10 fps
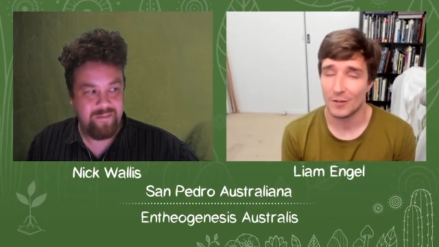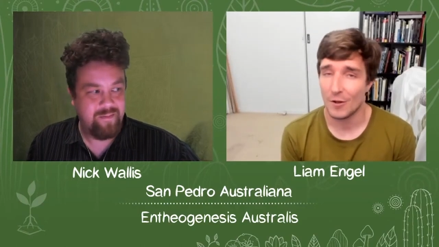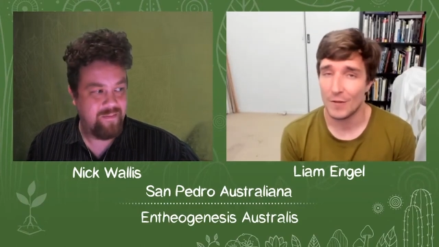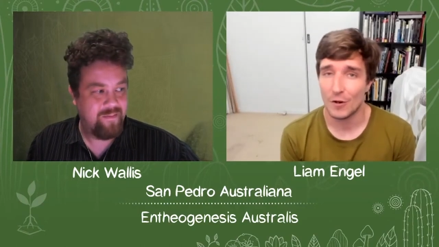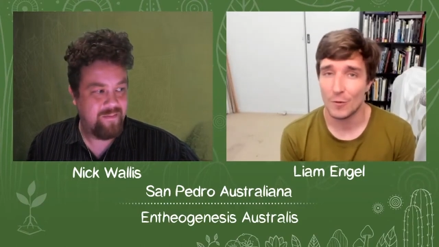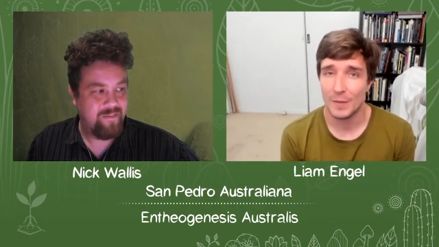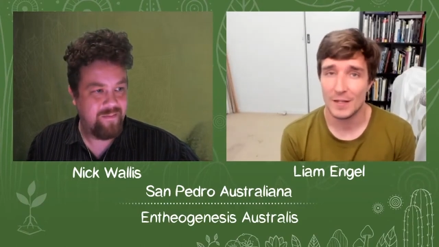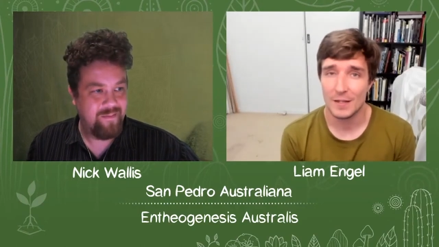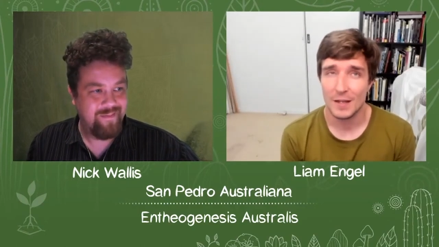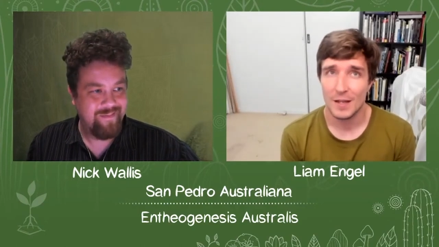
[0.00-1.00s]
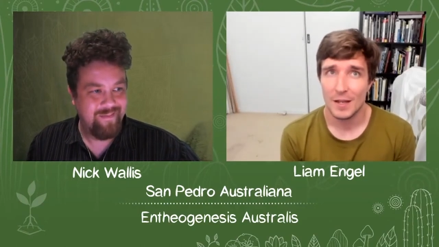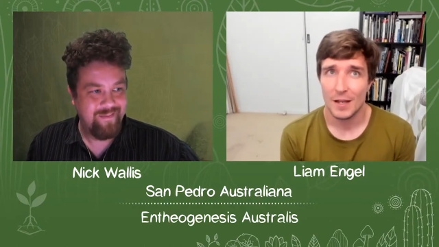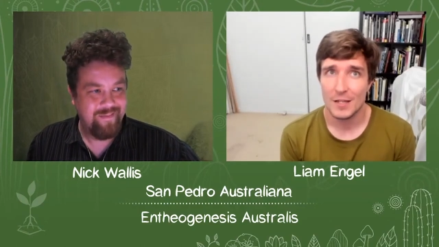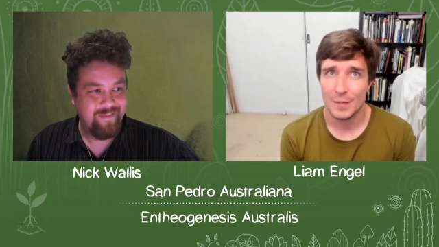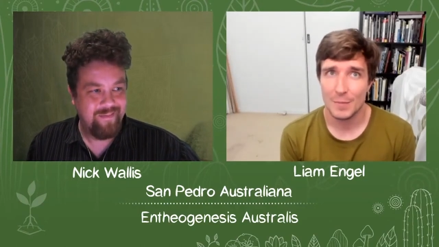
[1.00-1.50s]
Speaker 1: you know, there could be
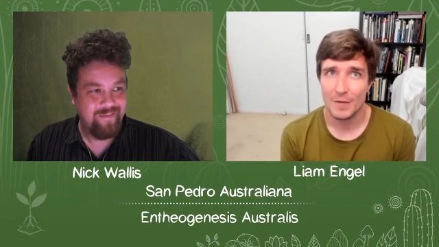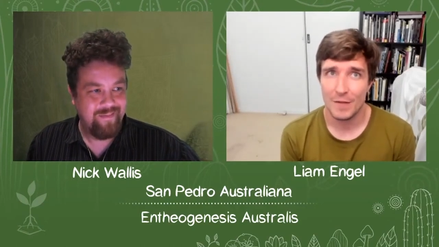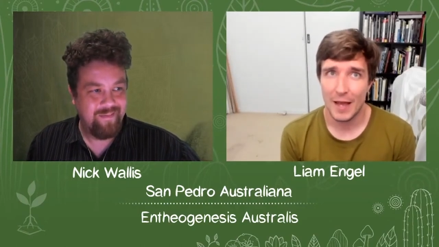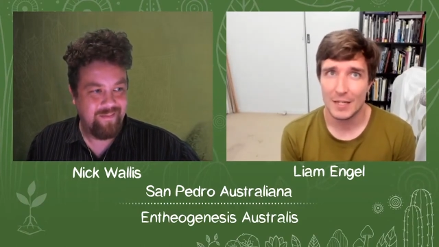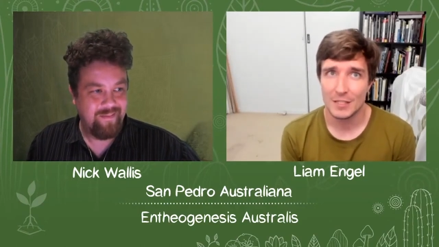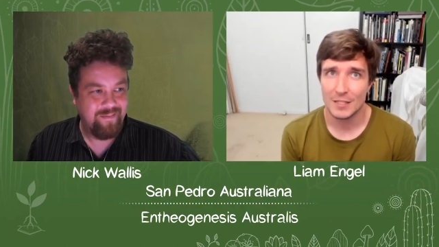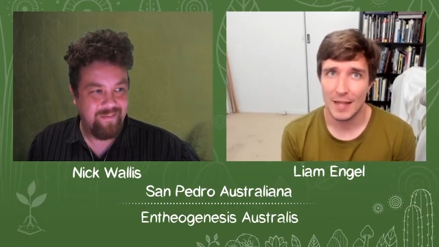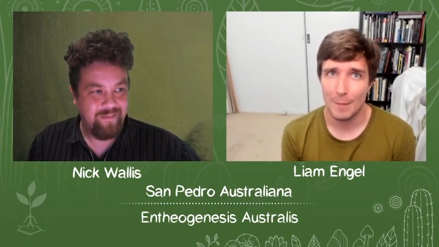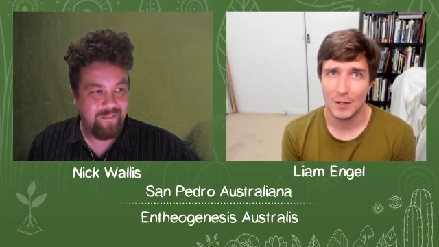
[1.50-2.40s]
some advantage to that,